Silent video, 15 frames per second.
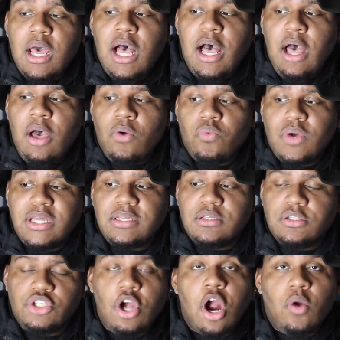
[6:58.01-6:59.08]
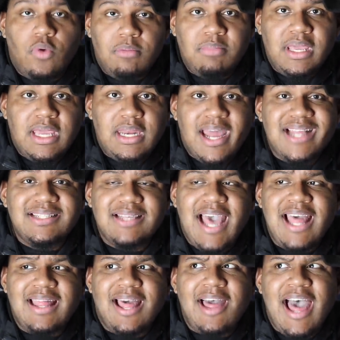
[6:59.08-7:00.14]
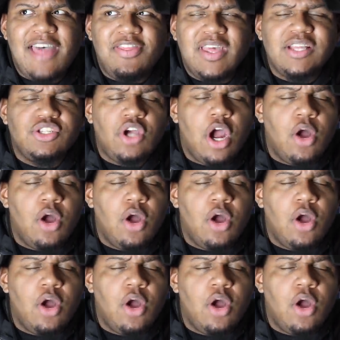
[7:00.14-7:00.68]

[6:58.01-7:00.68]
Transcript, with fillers: uh, with Jarwin being there. I, just, I, I think